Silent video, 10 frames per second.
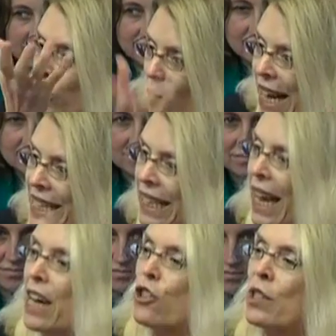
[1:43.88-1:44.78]
granting
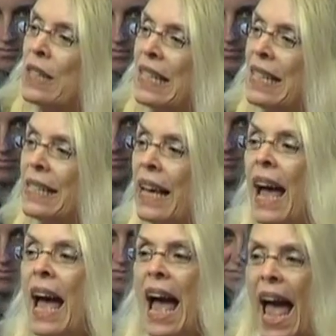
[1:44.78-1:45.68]
agencies,
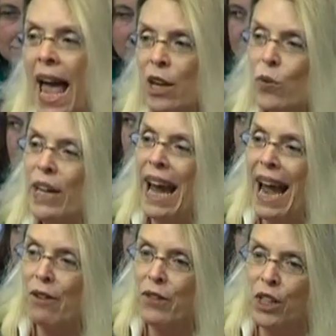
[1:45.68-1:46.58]
and we
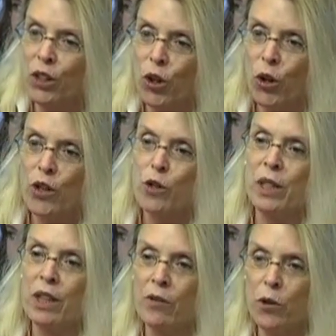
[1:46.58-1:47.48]
have the
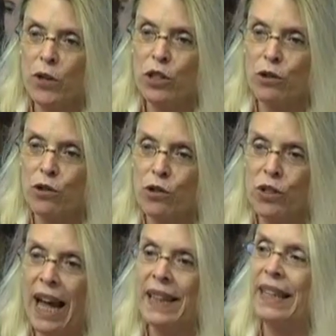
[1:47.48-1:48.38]
encouragement of the
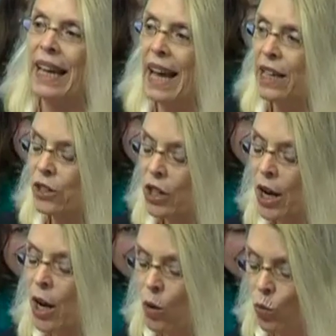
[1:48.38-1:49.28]
researchers at the end
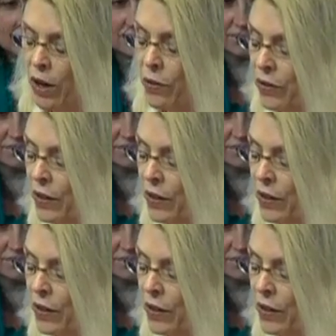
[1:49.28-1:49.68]
with